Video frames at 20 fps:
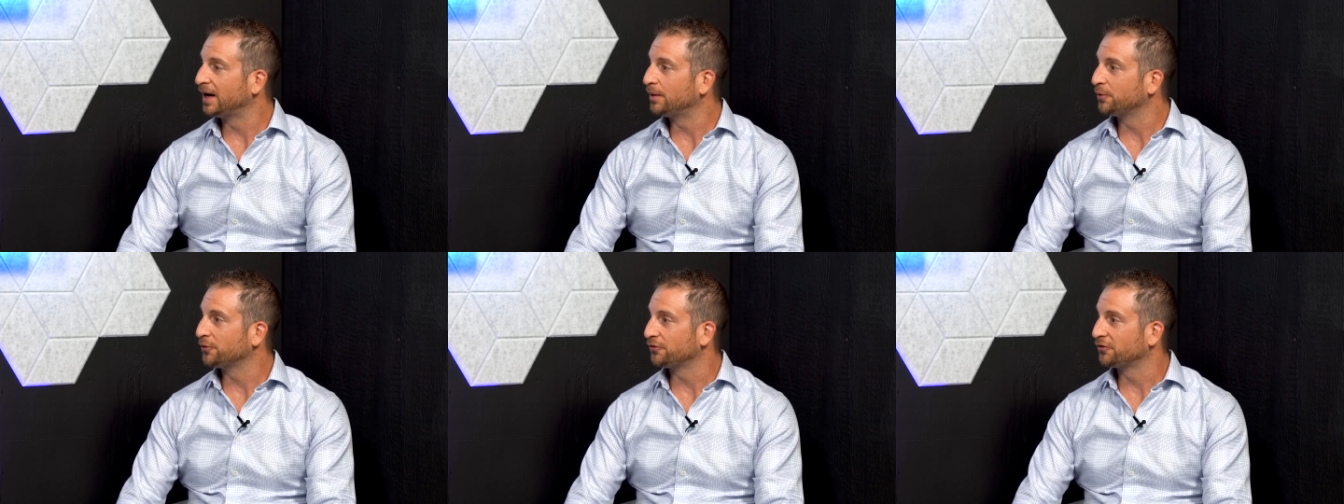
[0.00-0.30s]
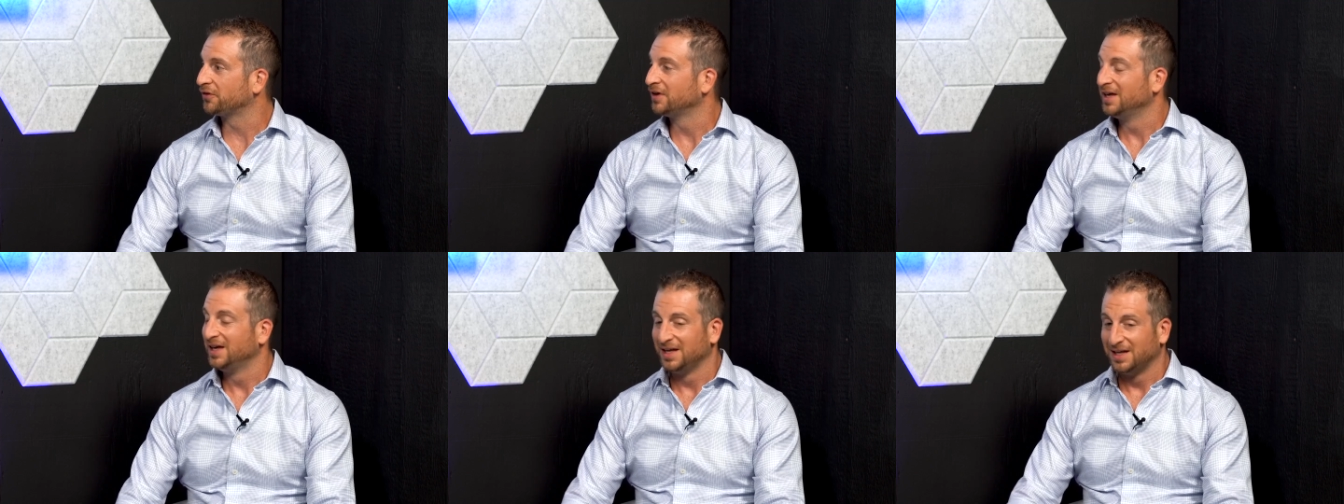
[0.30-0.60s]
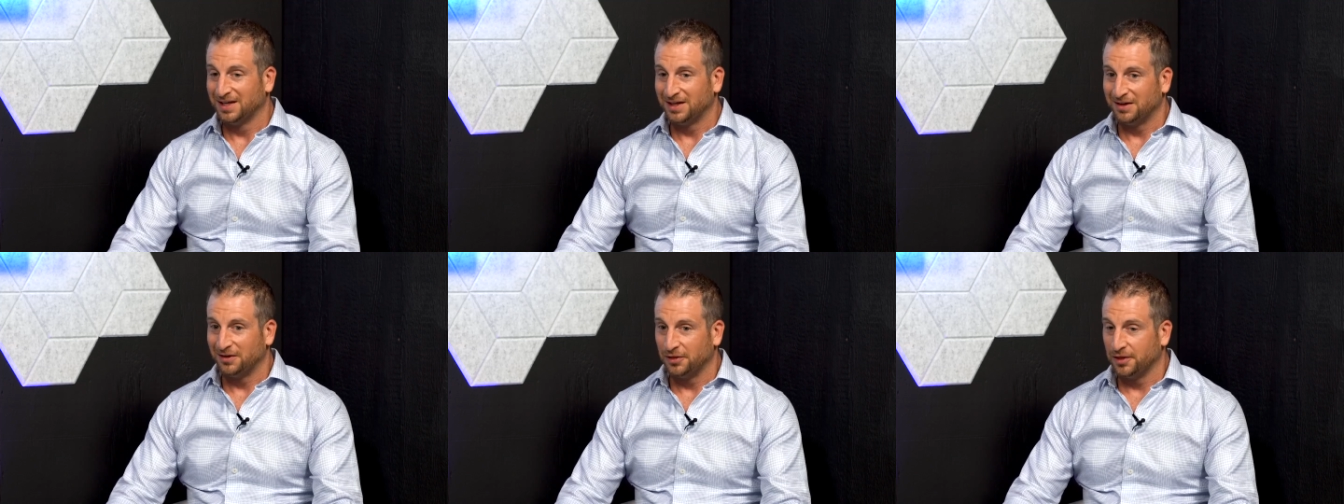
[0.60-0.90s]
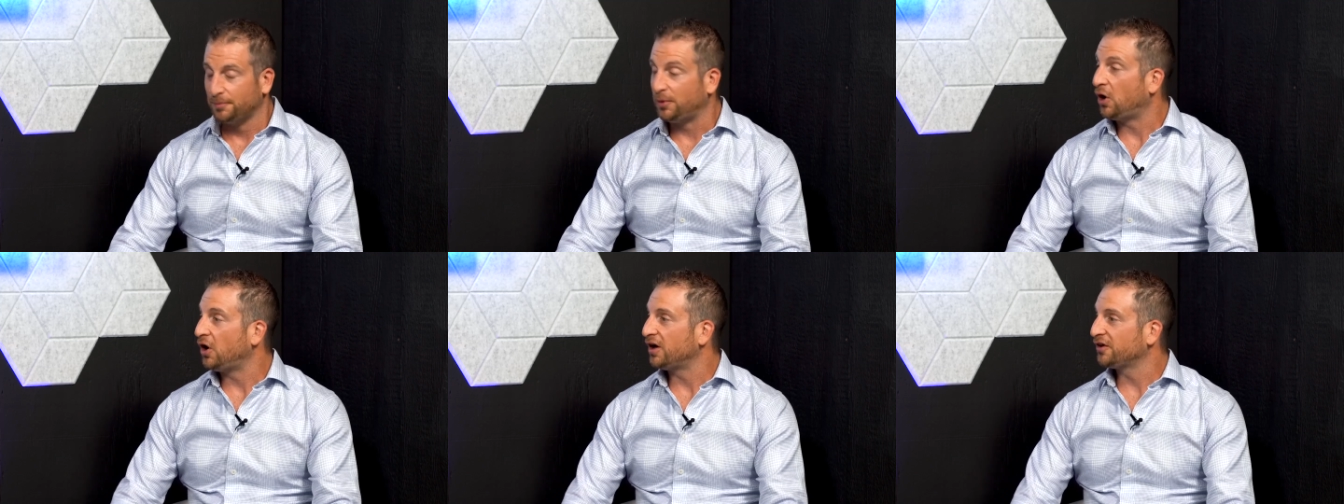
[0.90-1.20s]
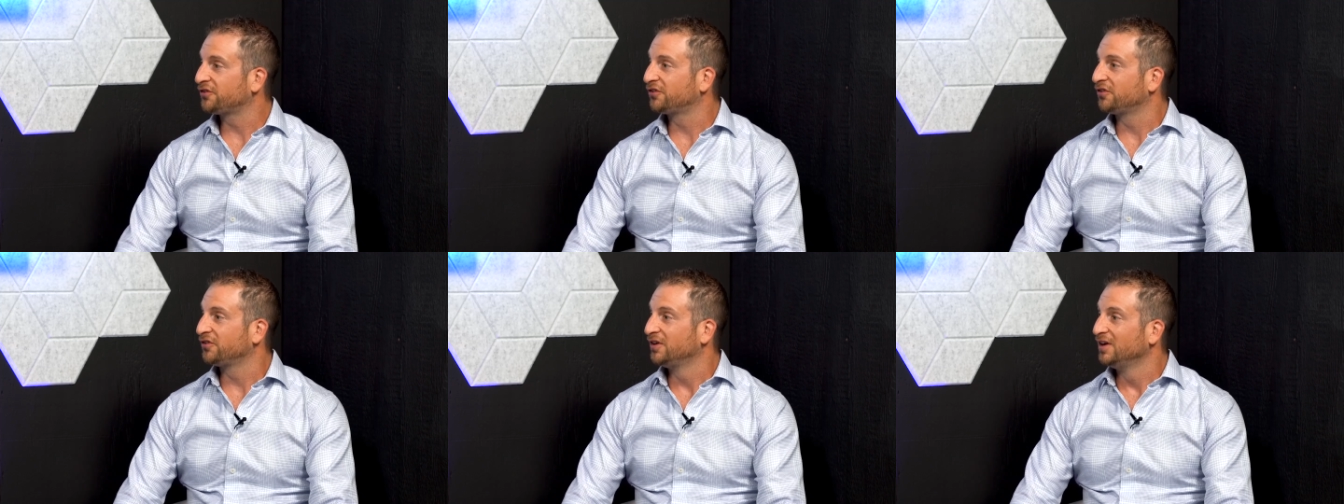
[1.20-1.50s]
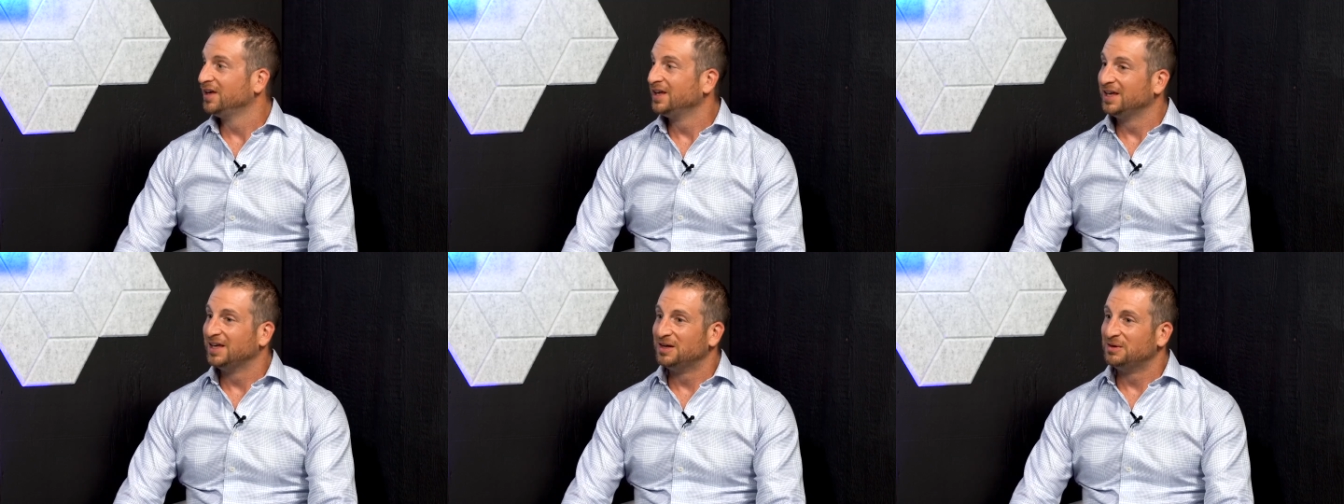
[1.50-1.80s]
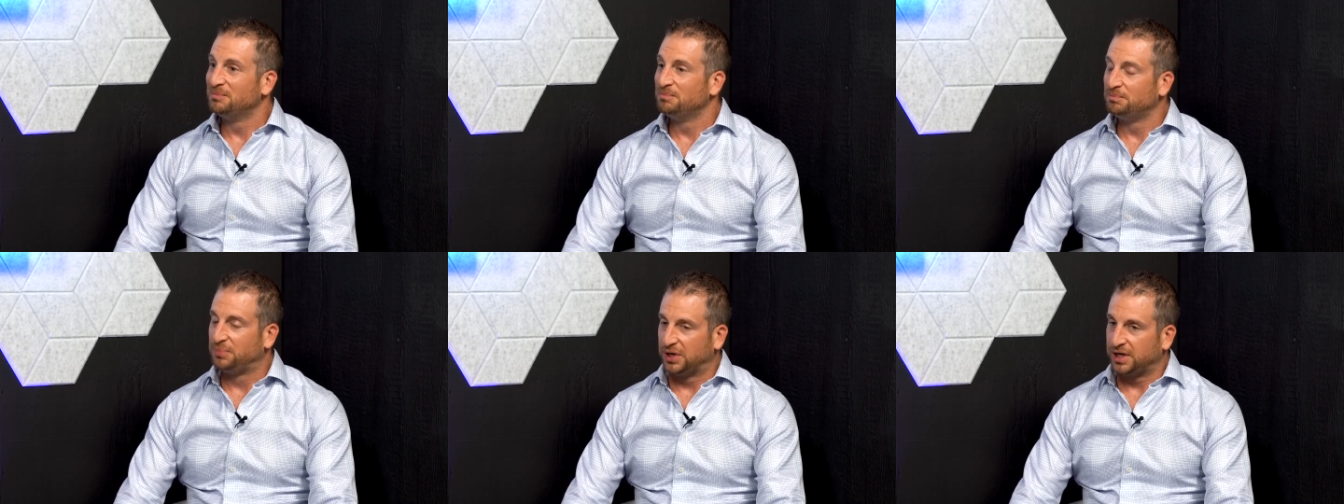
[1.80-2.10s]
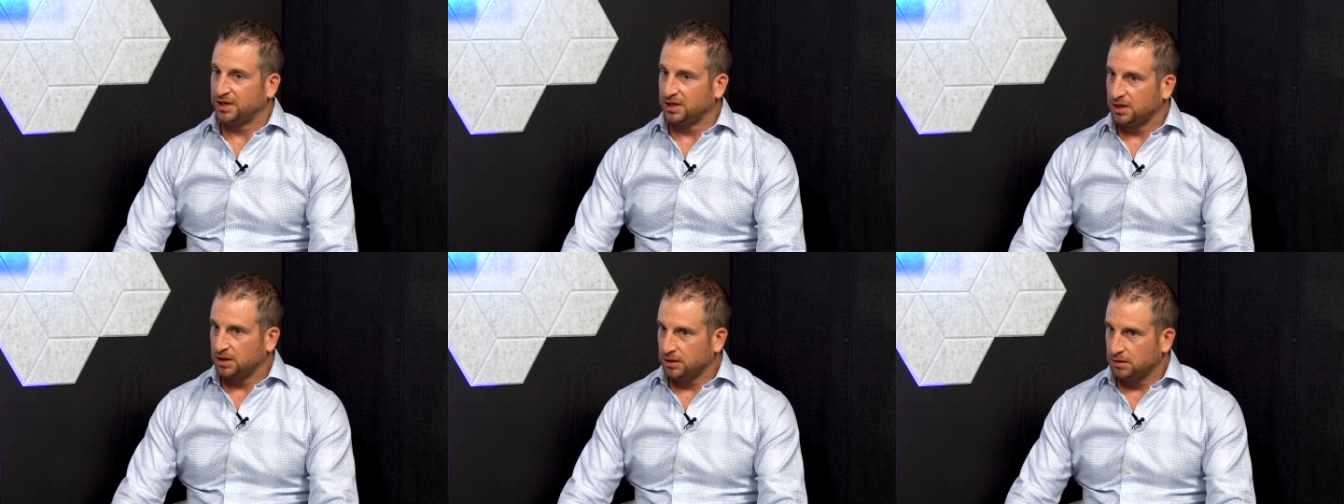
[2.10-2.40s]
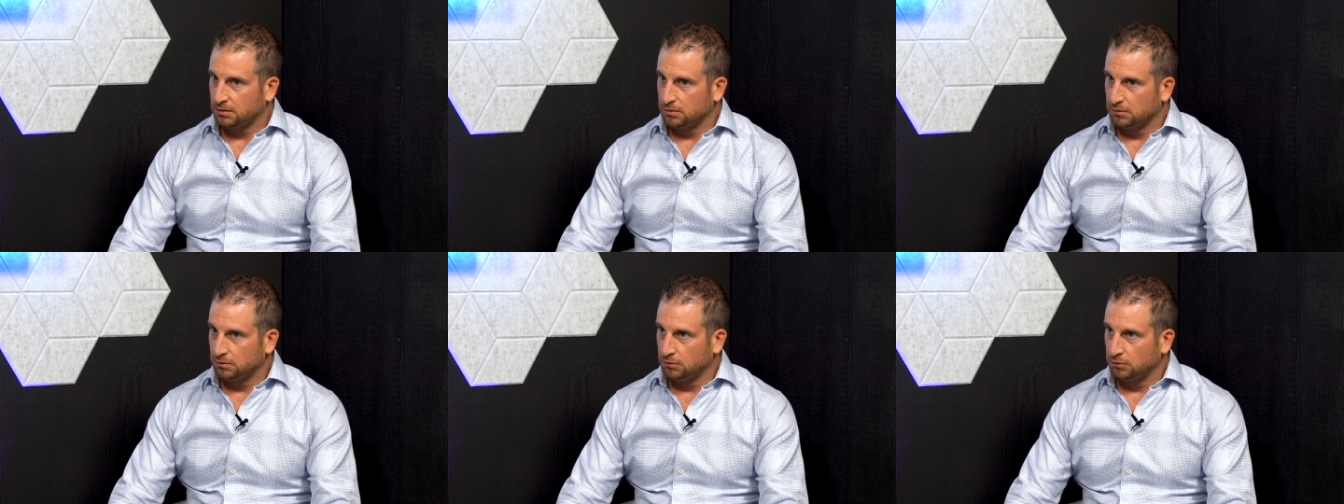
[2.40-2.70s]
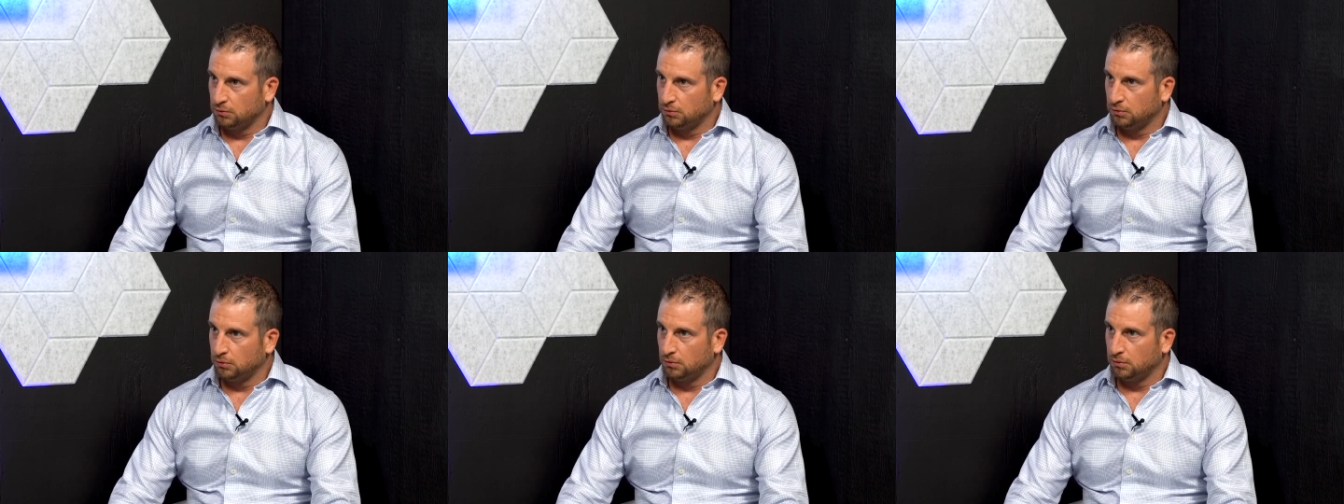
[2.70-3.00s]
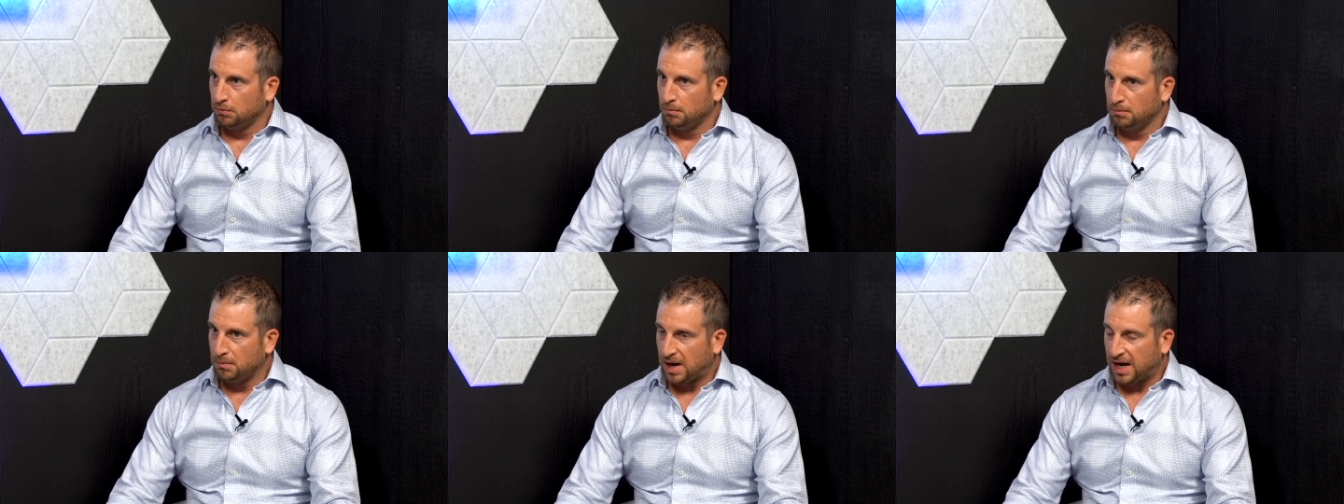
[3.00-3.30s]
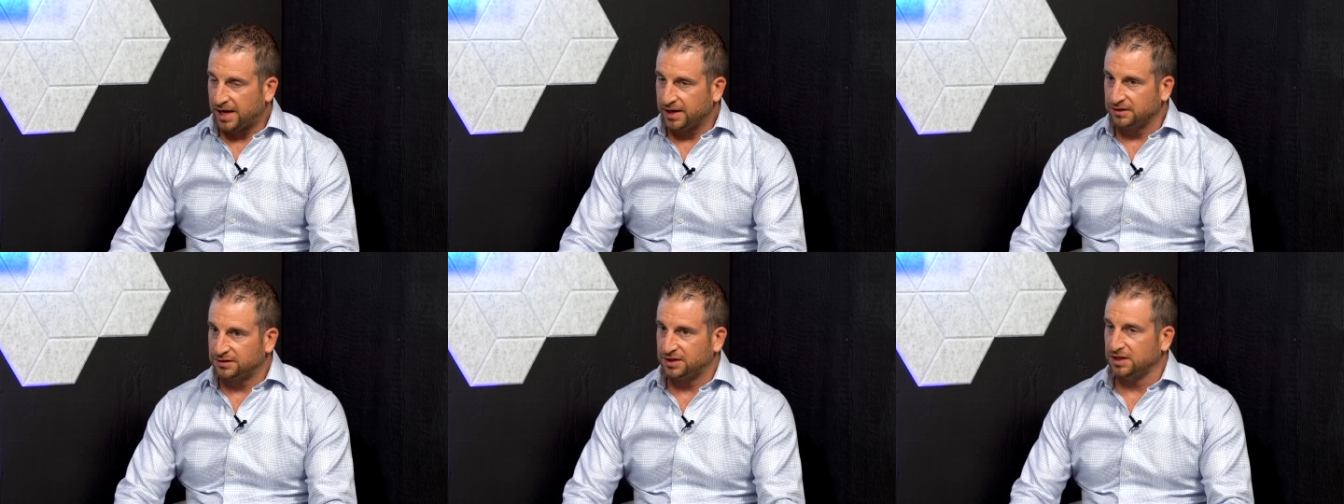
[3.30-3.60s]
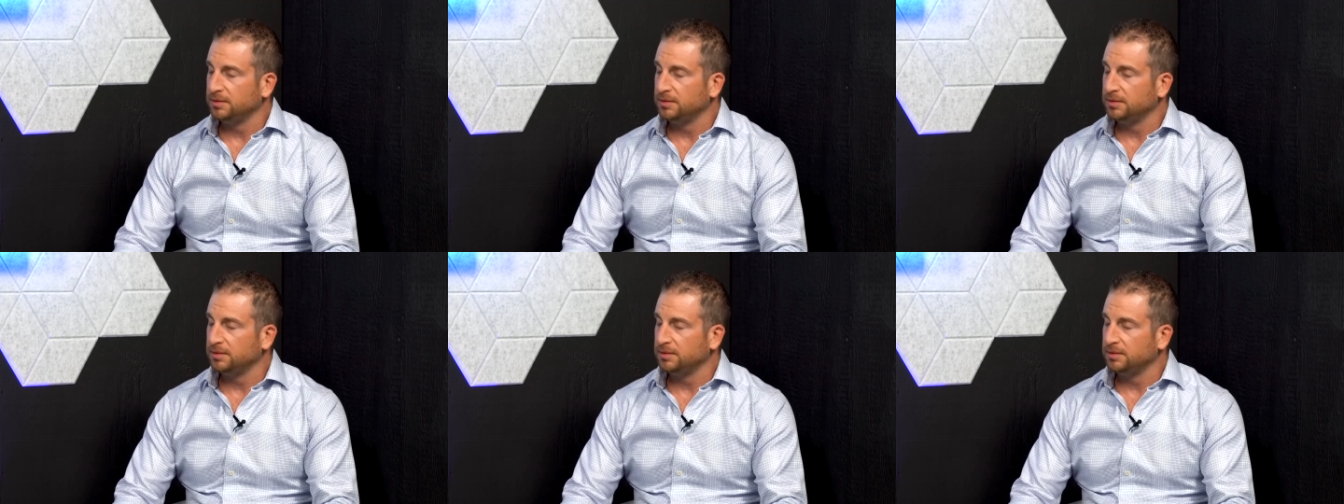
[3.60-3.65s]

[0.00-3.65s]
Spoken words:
I was the boss, but my